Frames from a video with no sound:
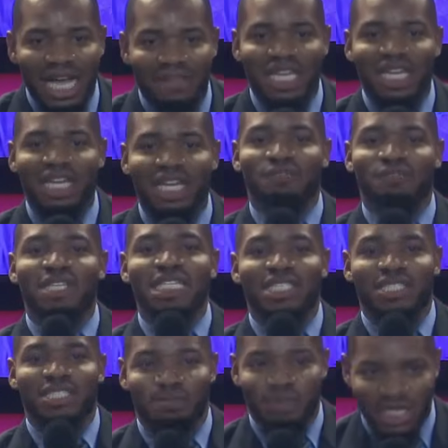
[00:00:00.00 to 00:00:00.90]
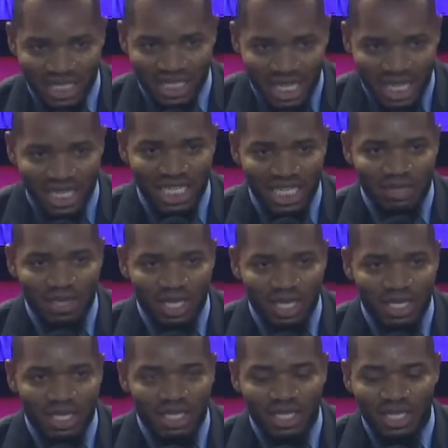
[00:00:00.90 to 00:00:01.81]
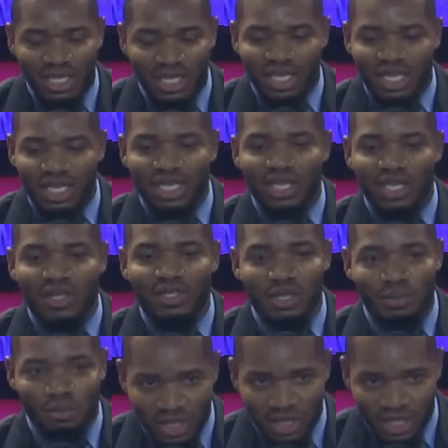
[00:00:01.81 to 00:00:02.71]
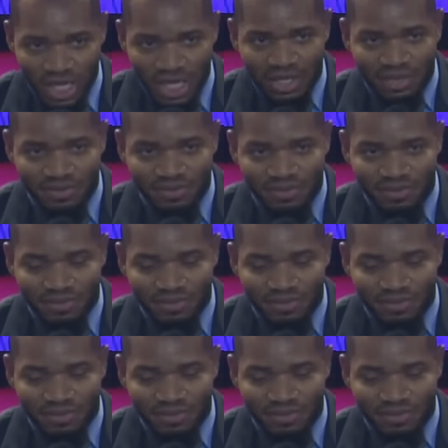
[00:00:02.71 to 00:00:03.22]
after they finish speaking that grammar, they'll say, Brother,